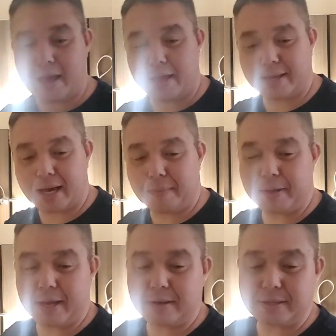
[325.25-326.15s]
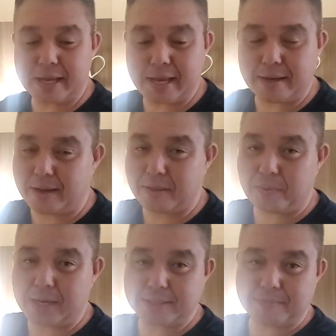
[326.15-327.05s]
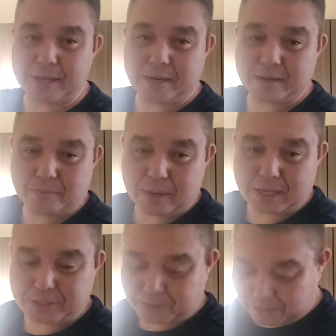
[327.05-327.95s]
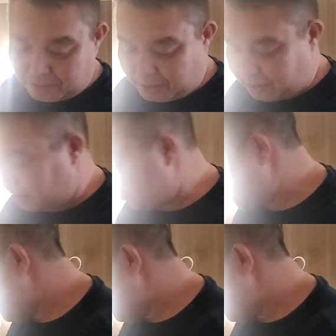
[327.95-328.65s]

And you gotta be entertaining, otherwise I'm not gonna watch you, you know?